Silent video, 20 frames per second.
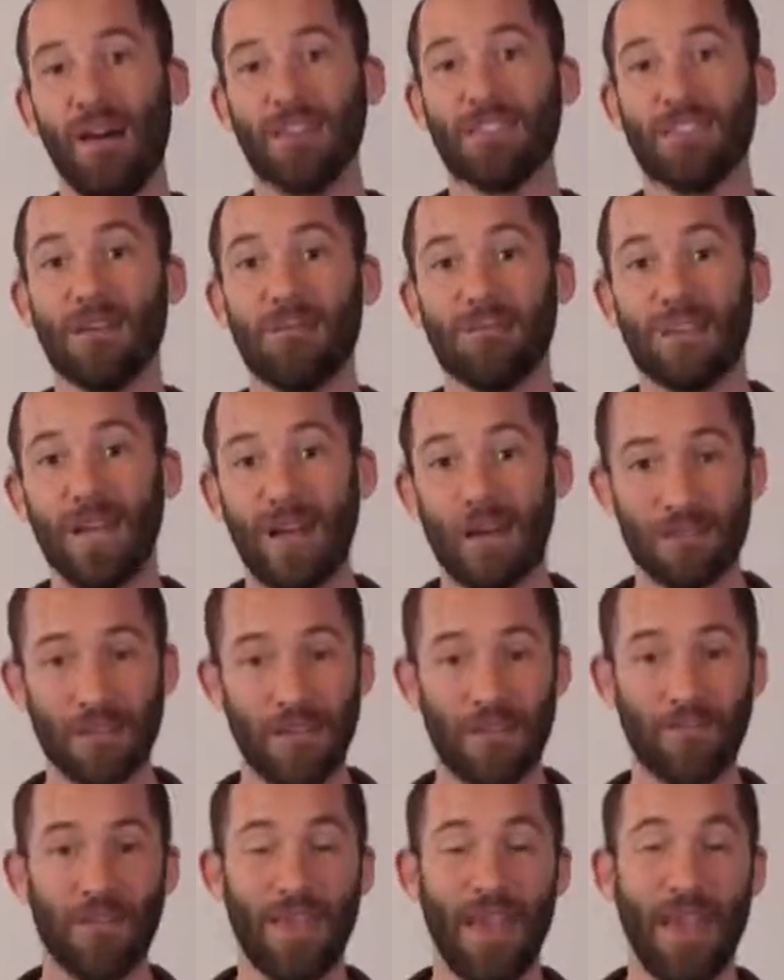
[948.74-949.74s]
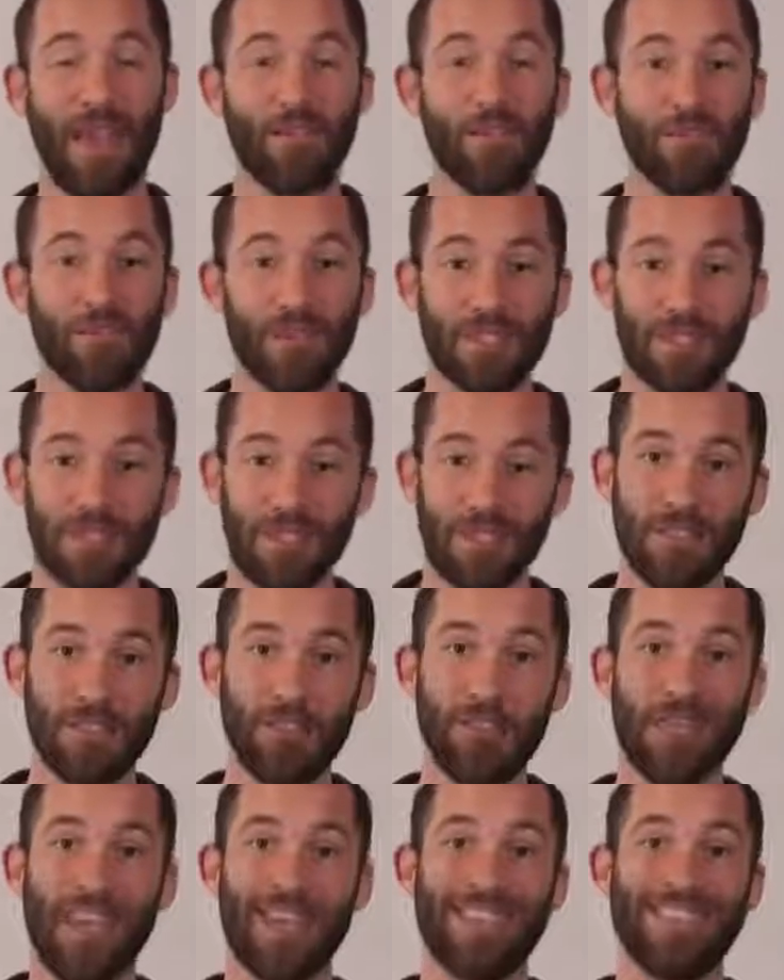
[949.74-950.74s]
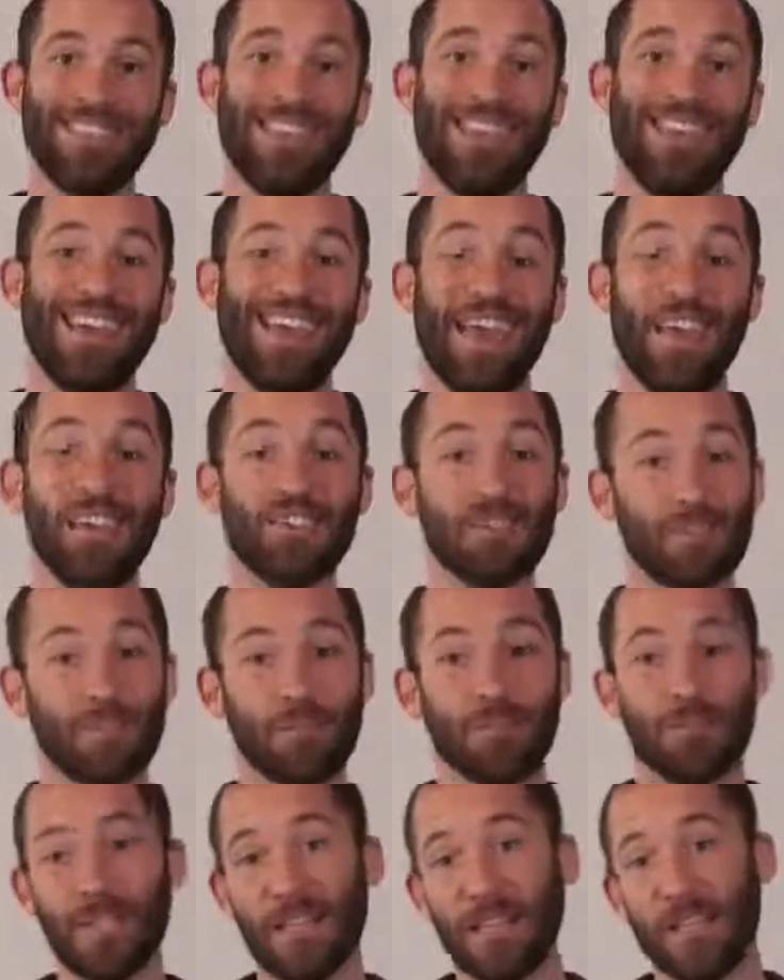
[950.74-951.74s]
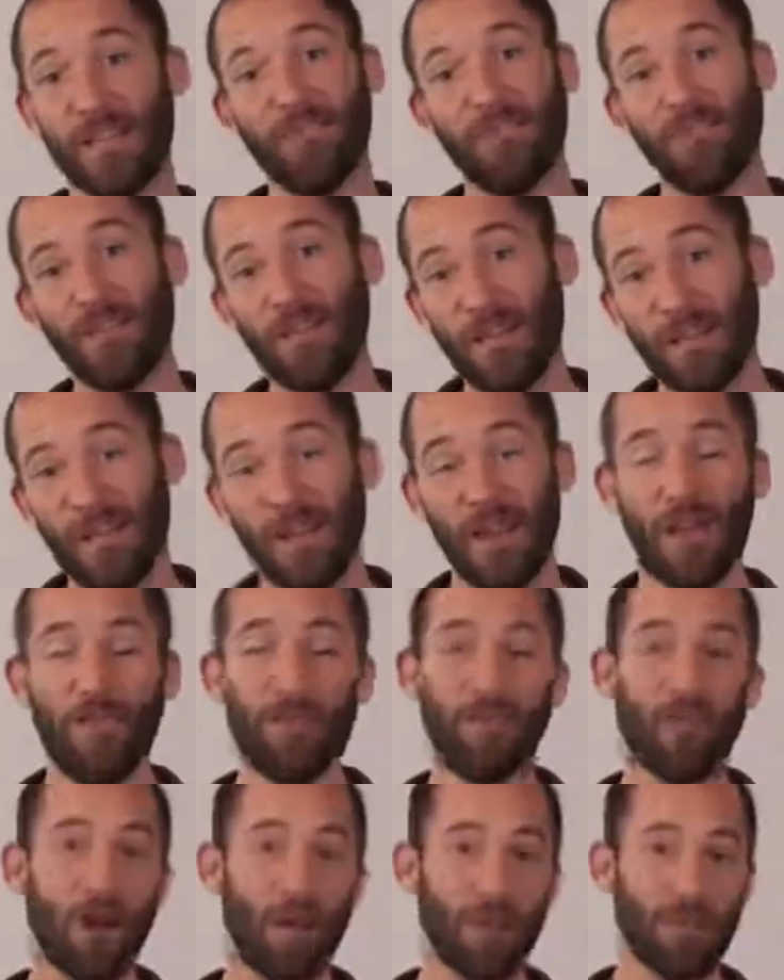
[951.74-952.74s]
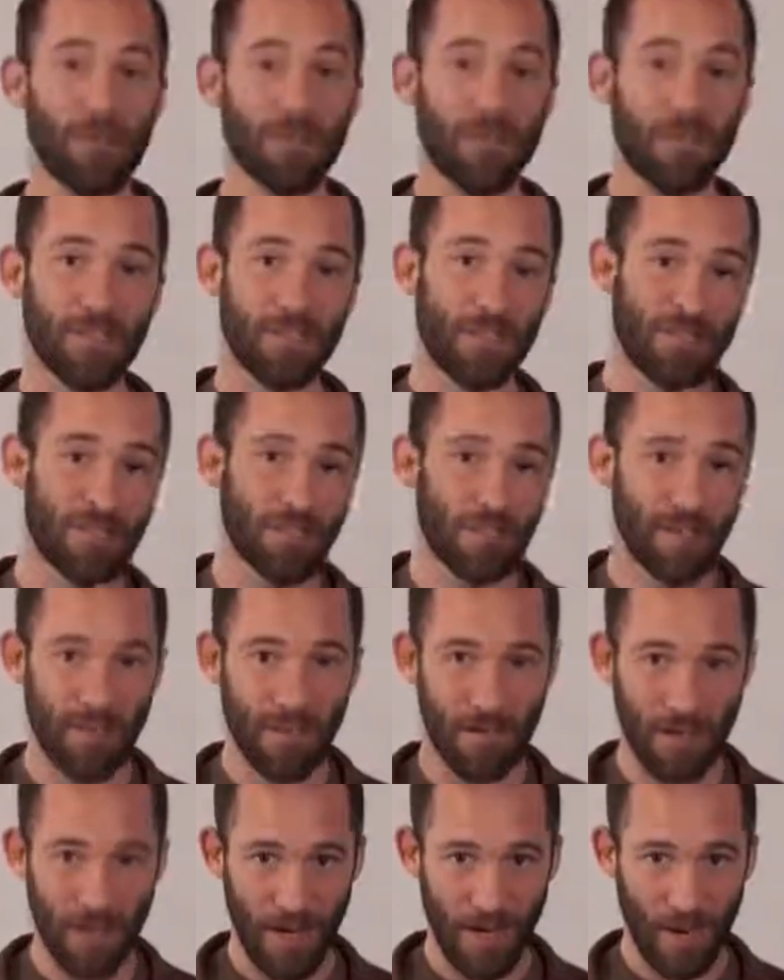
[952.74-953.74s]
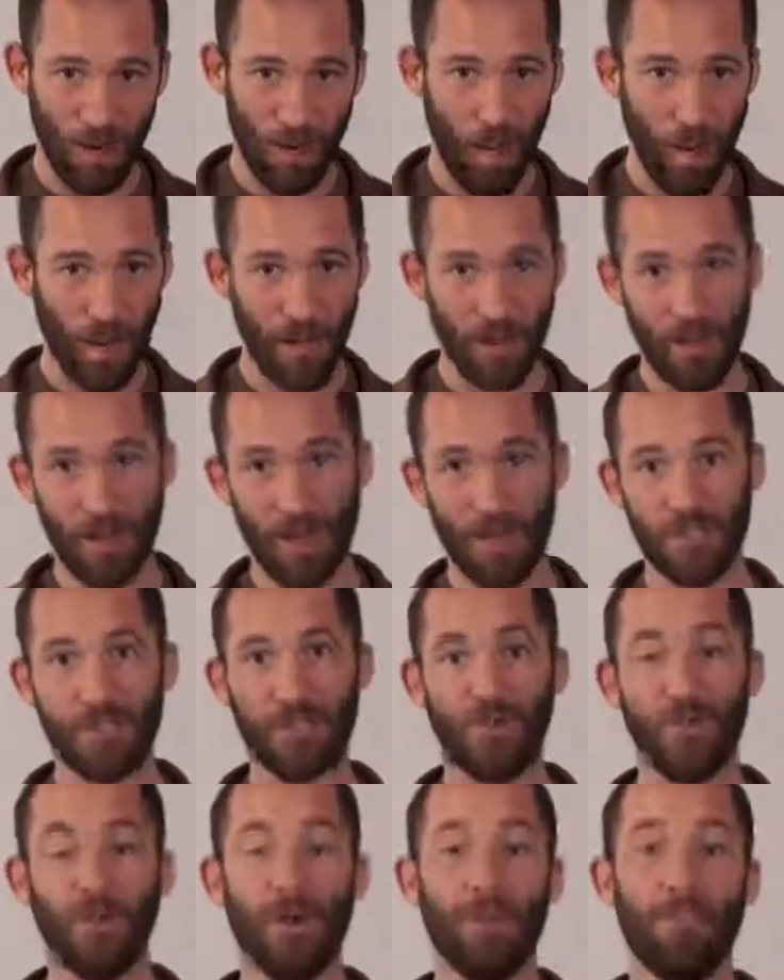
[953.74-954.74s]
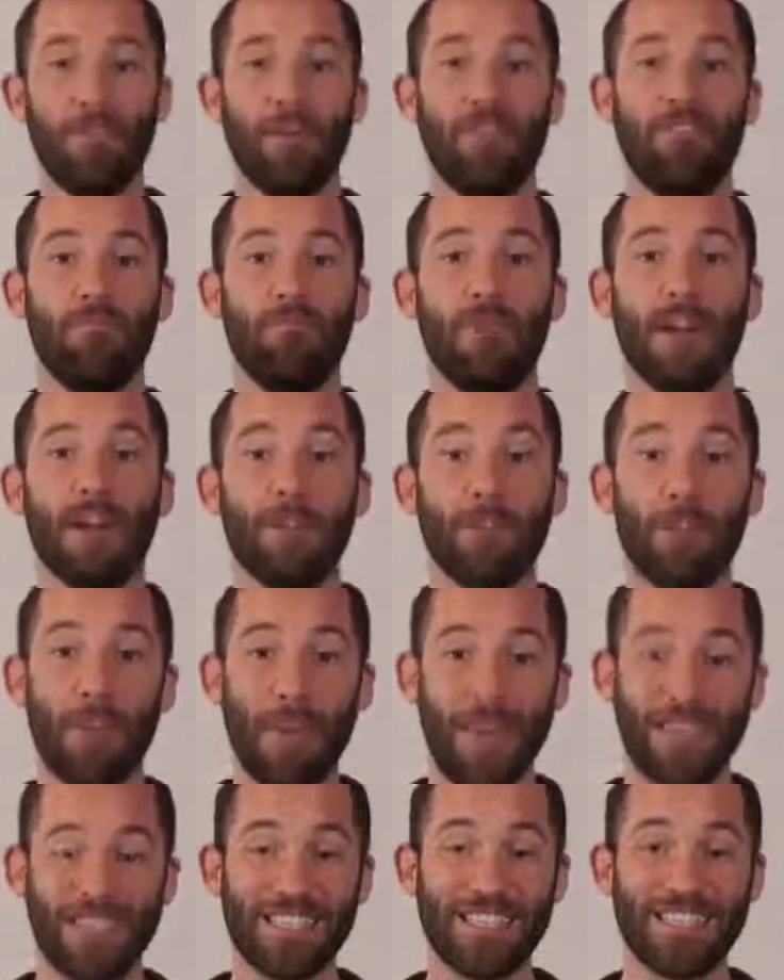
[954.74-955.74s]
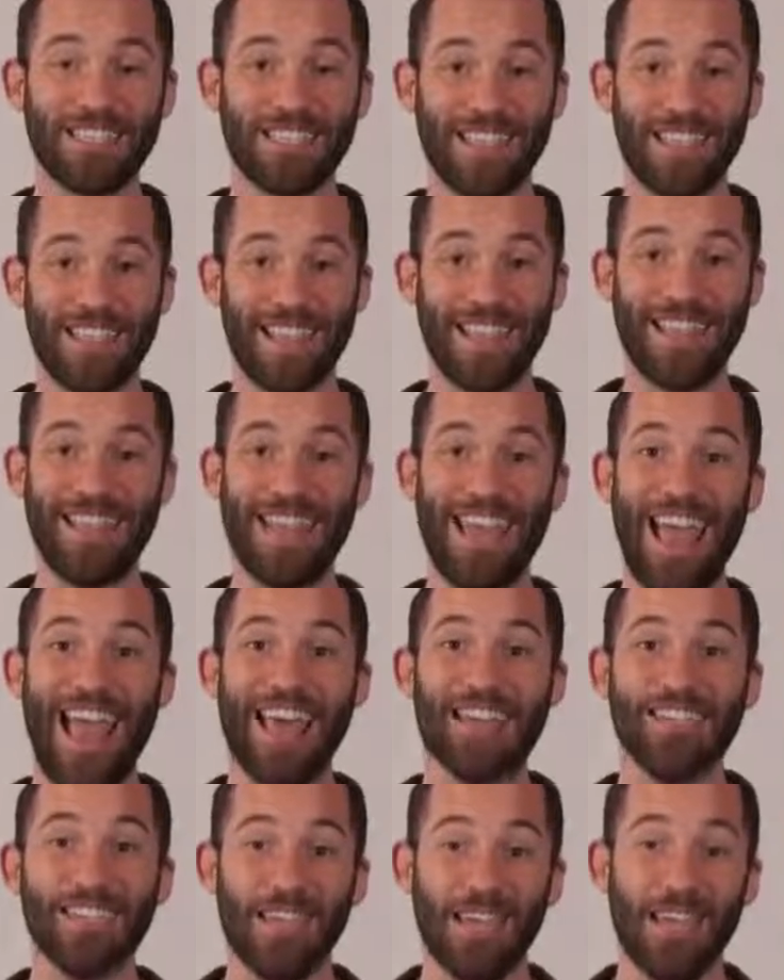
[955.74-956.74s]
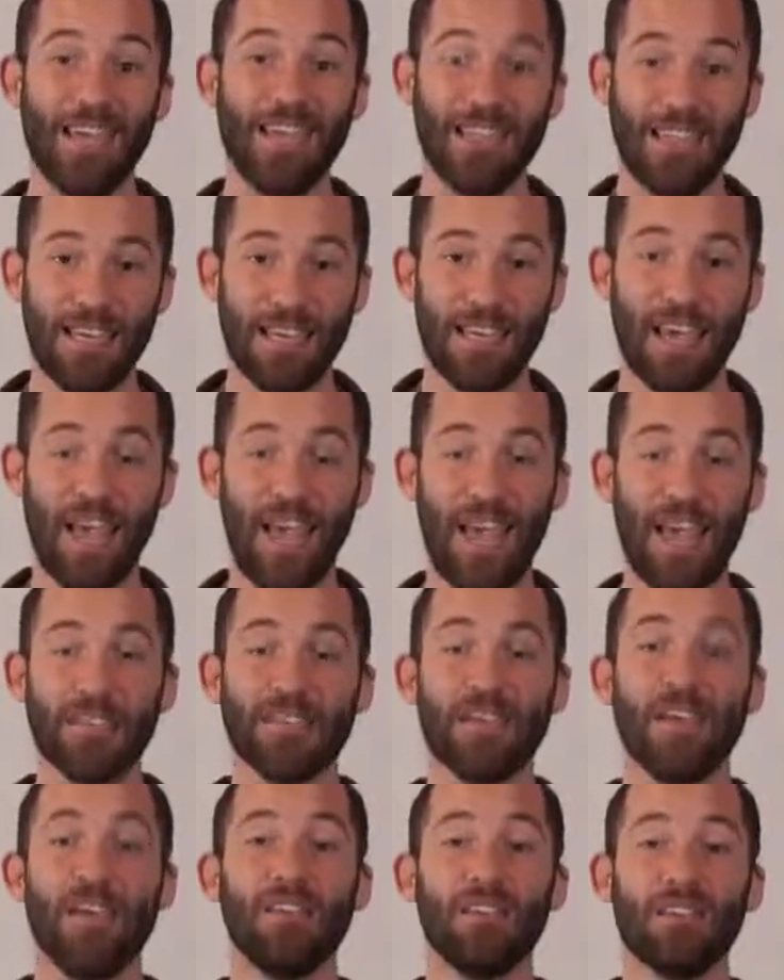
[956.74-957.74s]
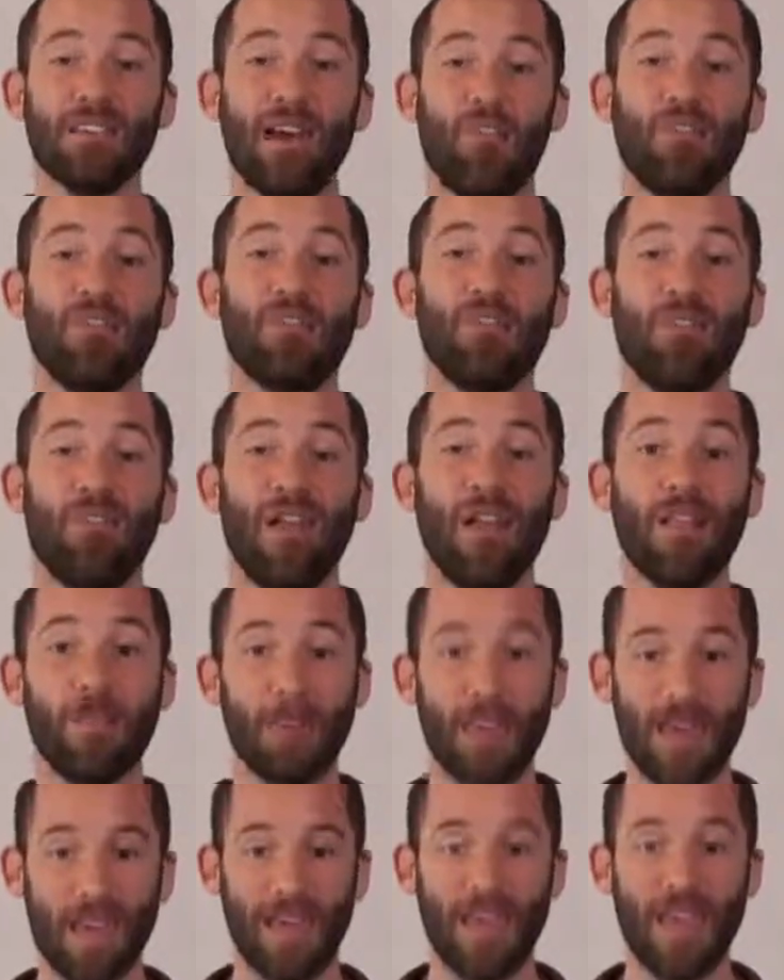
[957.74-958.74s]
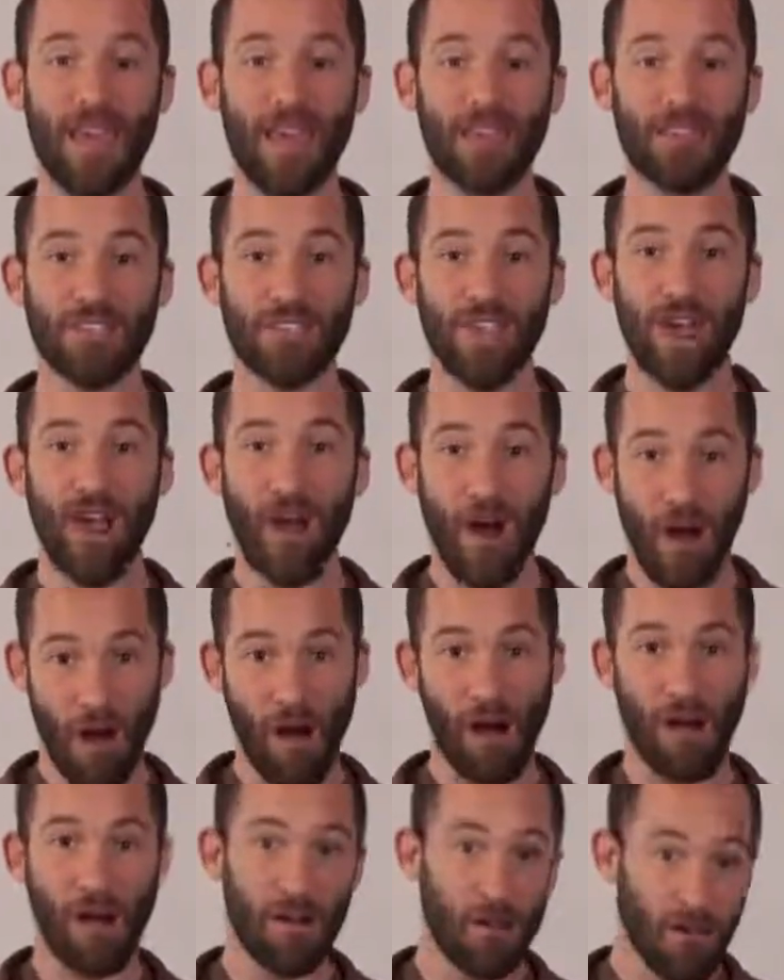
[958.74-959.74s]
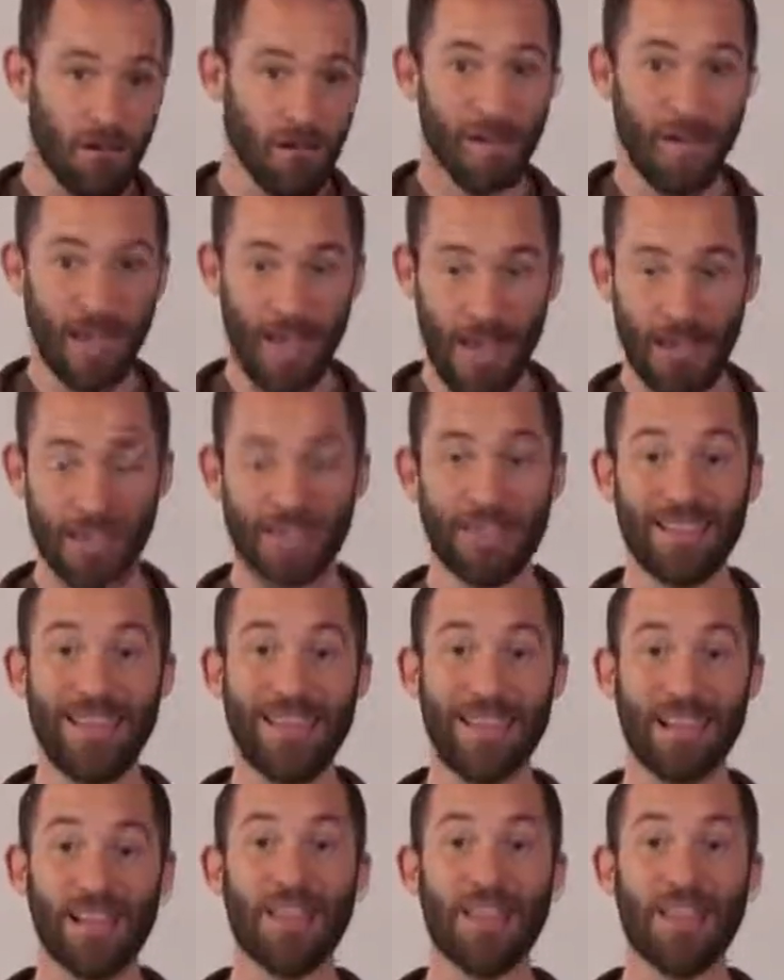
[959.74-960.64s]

Sometimes, like for the Android system, the SDKs are completely free. For other systems, they're going to cost you quite a bit of money. But basically, the SDKs, software development kits, are kits that